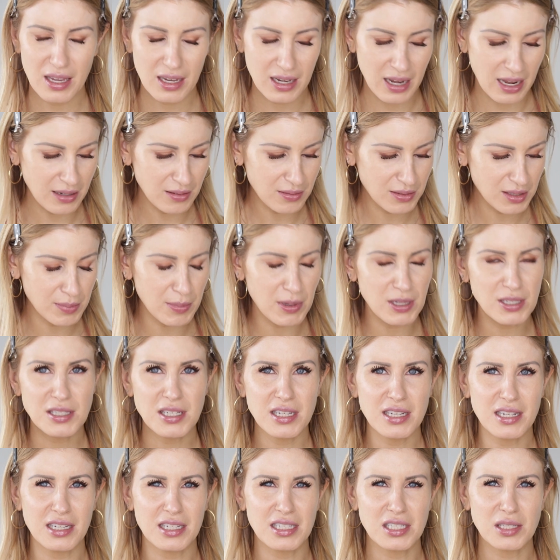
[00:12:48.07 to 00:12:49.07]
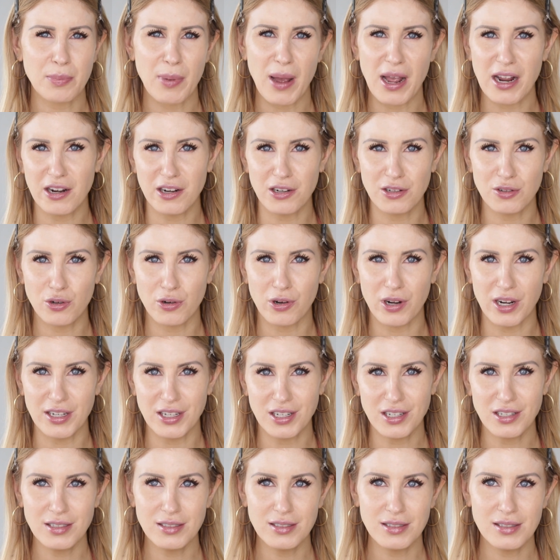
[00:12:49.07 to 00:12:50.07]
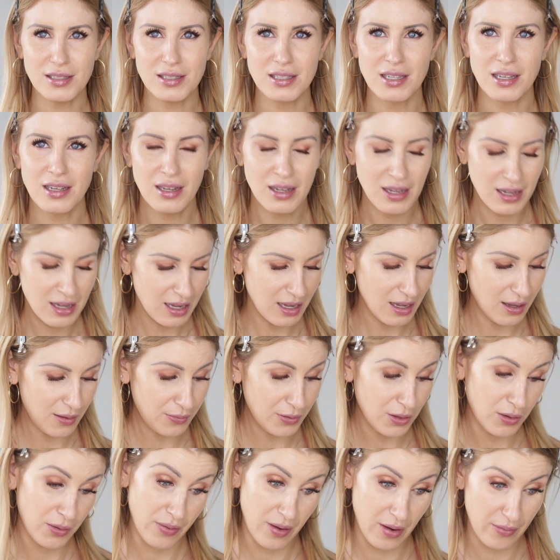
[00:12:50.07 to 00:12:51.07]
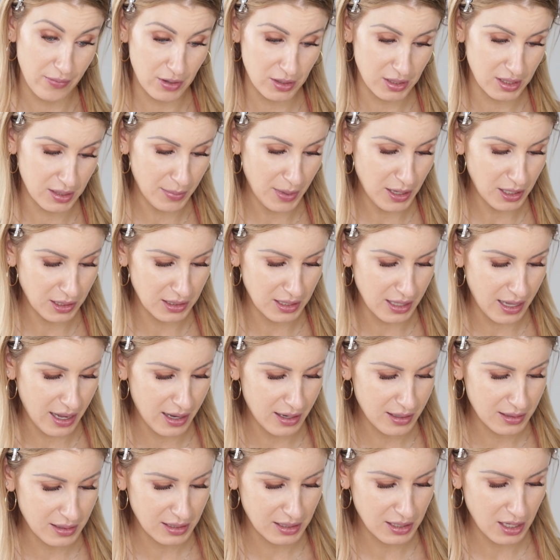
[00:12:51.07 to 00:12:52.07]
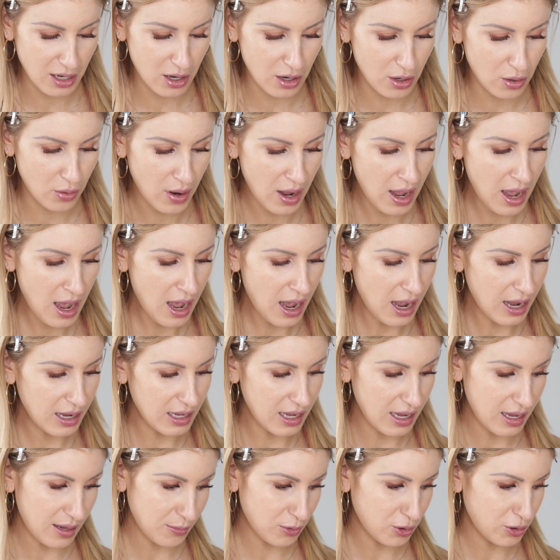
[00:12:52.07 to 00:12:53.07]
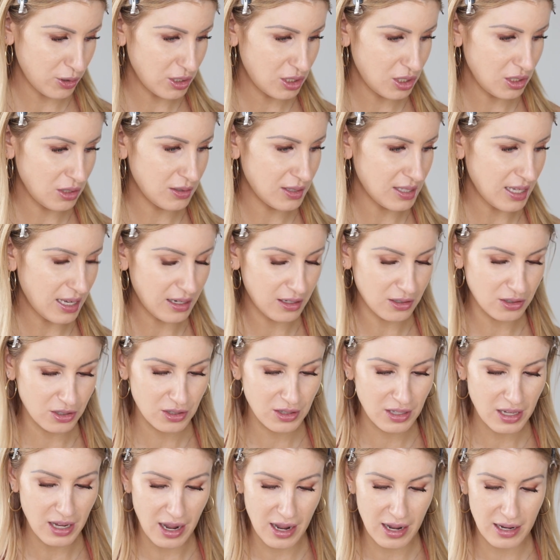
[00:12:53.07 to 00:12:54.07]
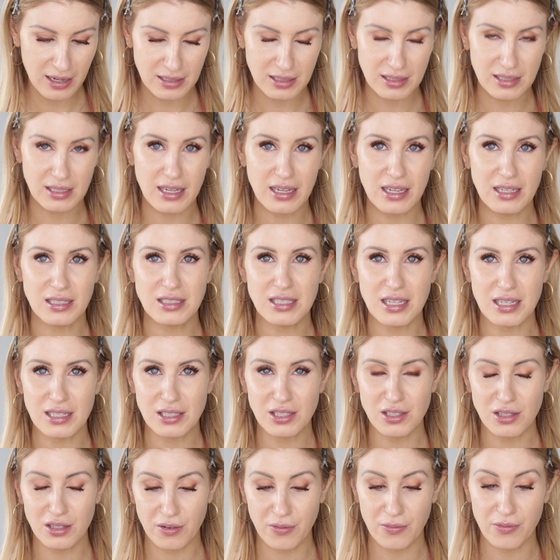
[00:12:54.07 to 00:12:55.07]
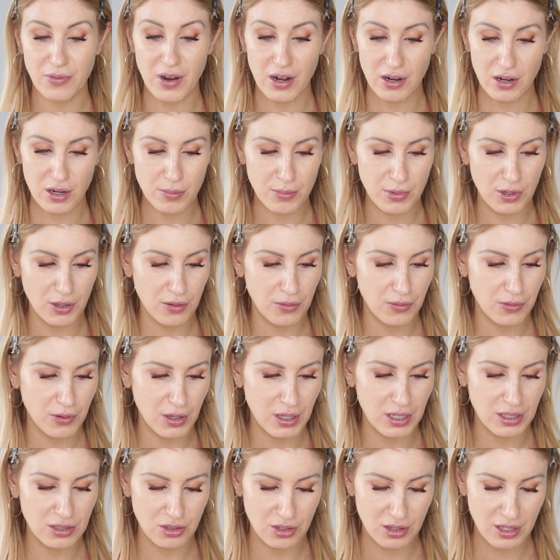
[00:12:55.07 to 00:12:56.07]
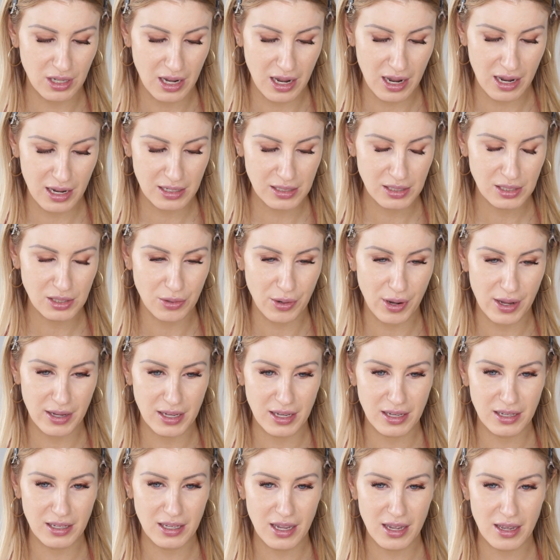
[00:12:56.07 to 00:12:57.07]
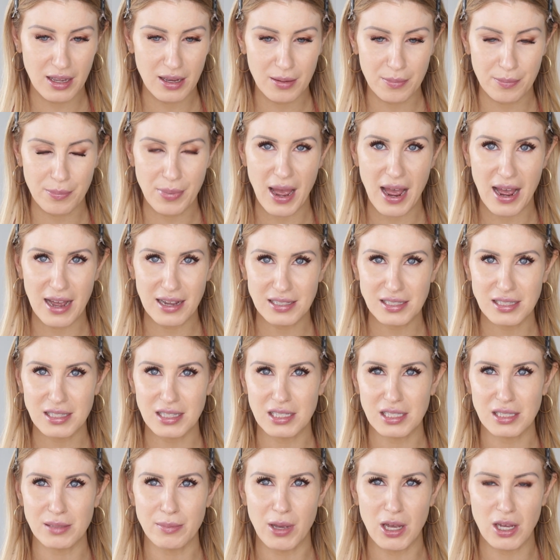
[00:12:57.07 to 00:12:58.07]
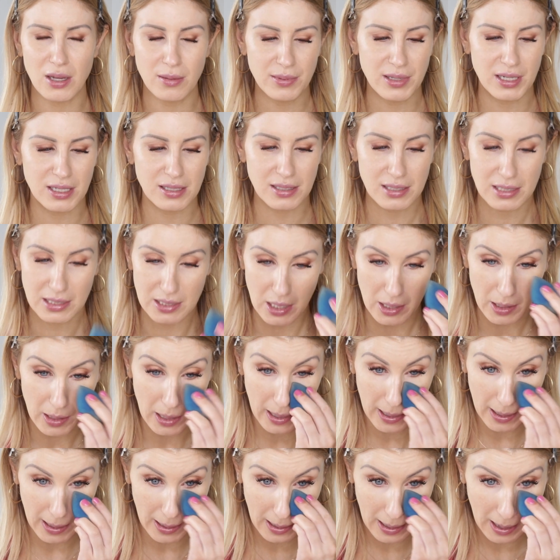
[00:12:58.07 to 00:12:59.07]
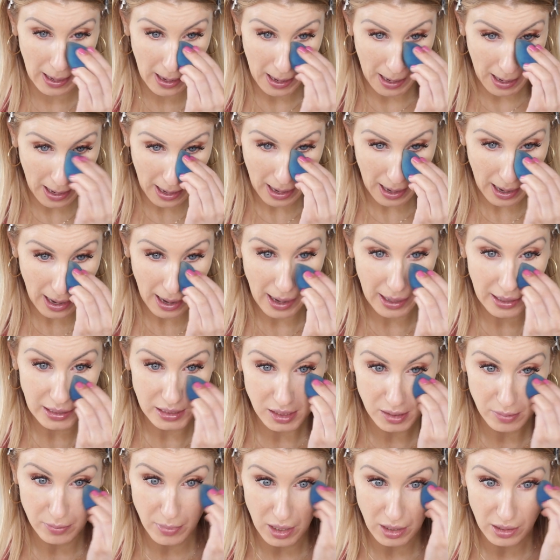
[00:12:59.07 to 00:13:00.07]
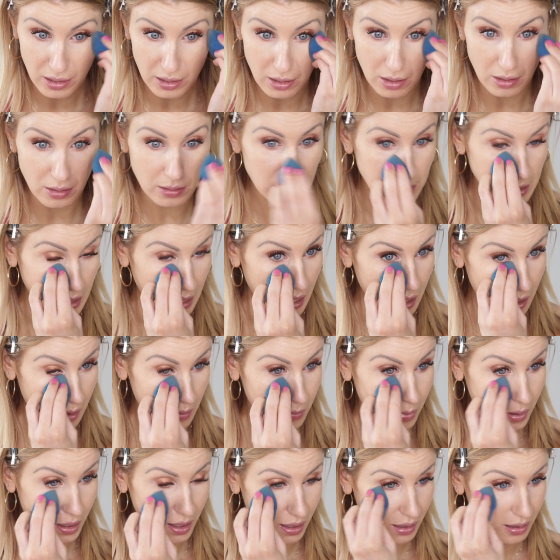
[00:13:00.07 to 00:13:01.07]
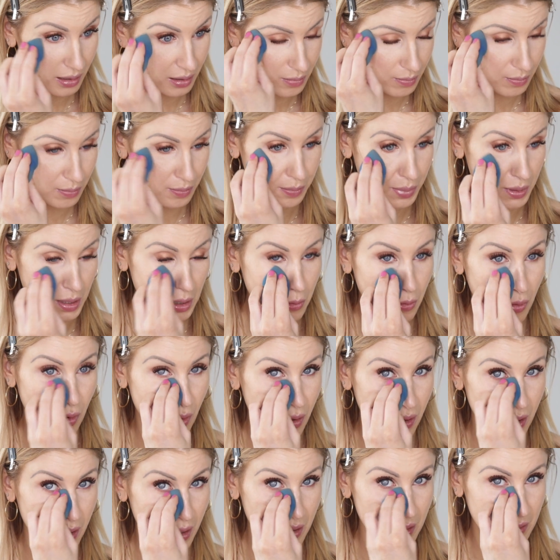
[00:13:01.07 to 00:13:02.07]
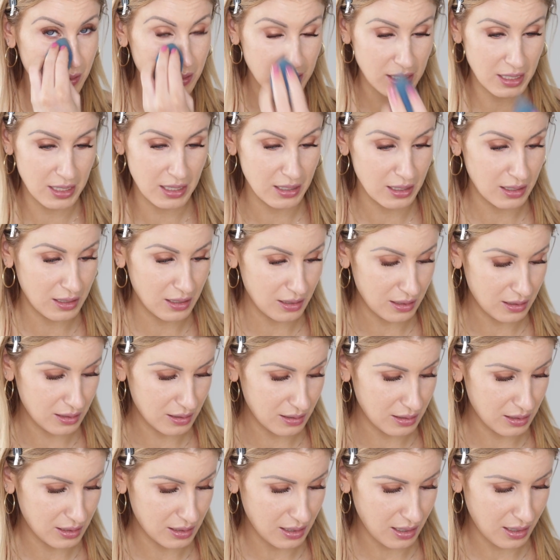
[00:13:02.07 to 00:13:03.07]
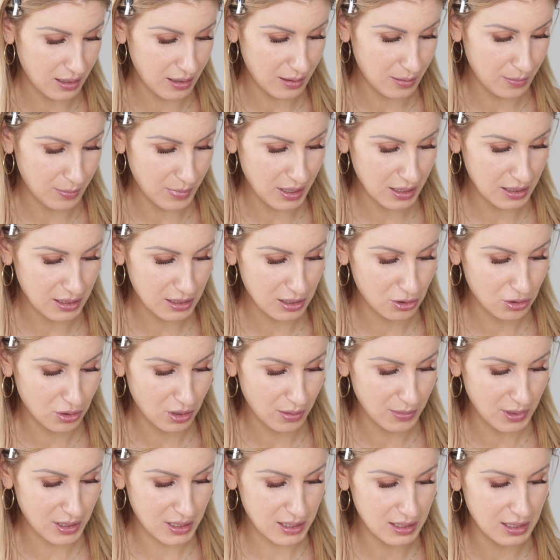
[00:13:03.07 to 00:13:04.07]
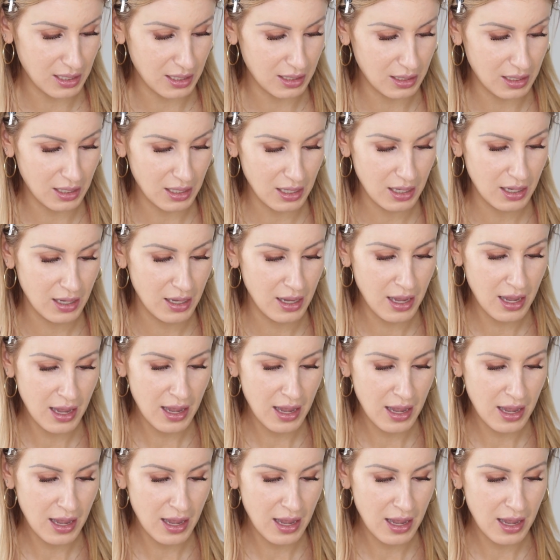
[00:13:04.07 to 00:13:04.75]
kind of smells like expired crayons, if you've ever smelled that. So I am going to use that under the eyes. It does look very beautiful under the eyes, so I can get past the smell because it's not like I smell it all day, but be warned, it is extremely stinky.